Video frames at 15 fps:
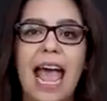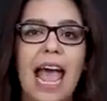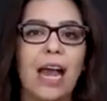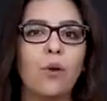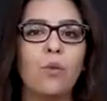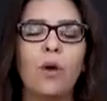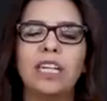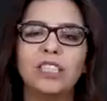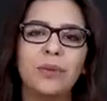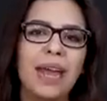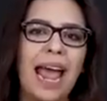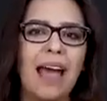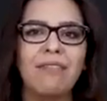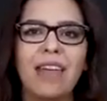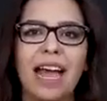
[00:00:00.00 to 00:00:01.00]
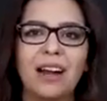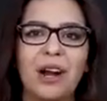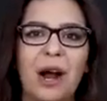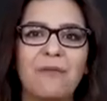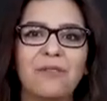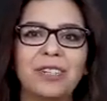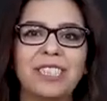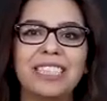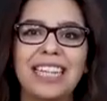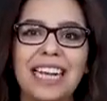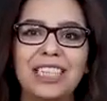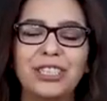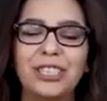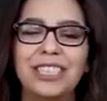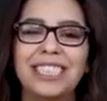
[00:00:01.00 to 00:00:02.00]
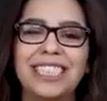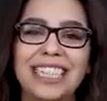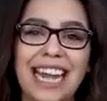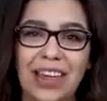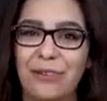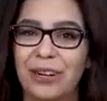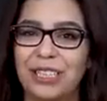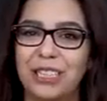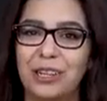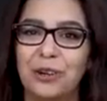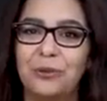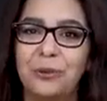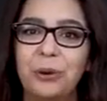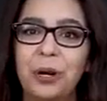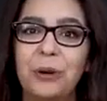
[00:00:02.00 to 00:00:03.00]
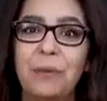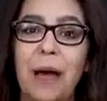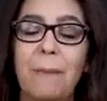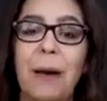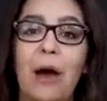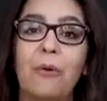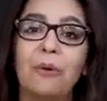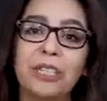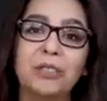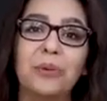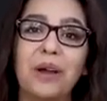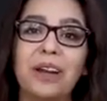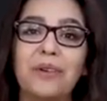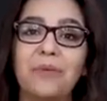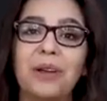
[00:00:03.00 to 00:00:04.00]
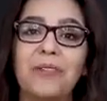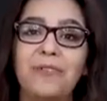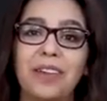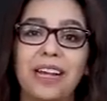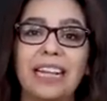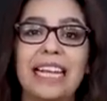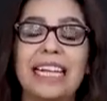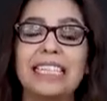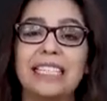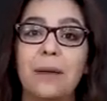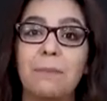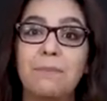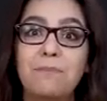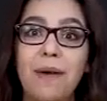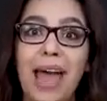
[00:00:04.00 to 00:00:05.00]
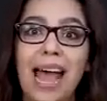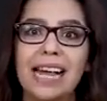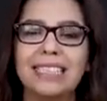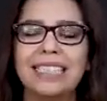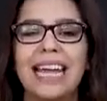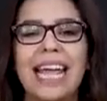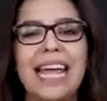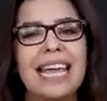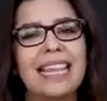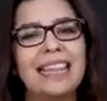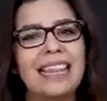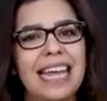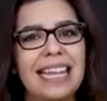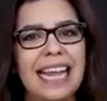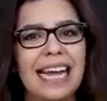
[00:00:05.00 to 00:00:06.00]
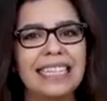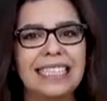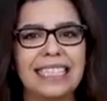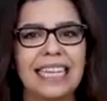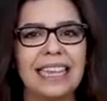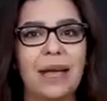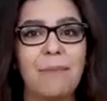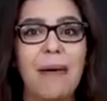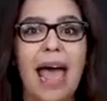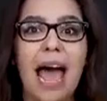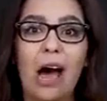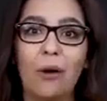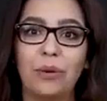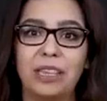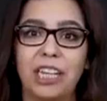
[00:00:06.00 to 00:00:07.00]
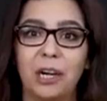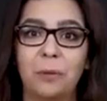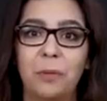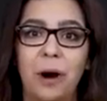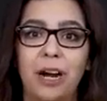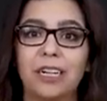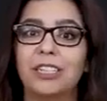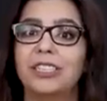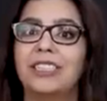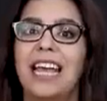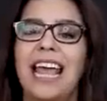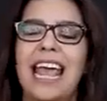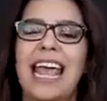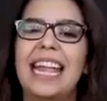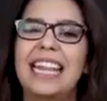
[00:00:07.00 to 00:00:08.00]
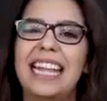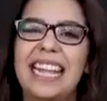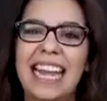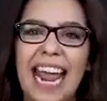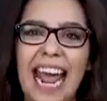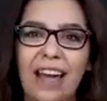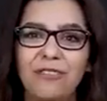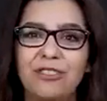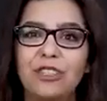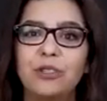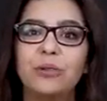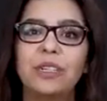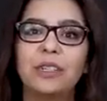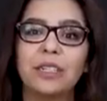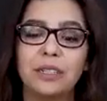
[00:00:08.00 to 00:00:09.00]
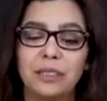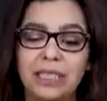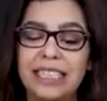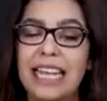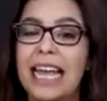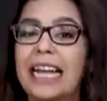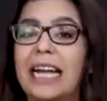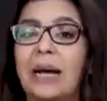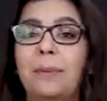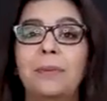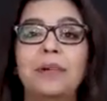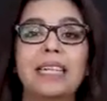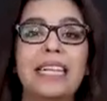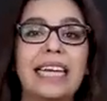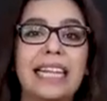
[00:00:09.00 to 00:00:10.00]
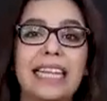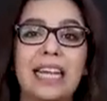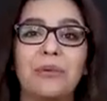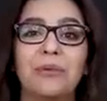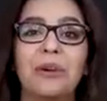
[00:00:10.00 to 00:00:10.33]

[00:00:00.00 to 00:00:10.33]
And once we have that conversation together as a group about which one we feel is the best, then I send them out with their partners, and then they have to completely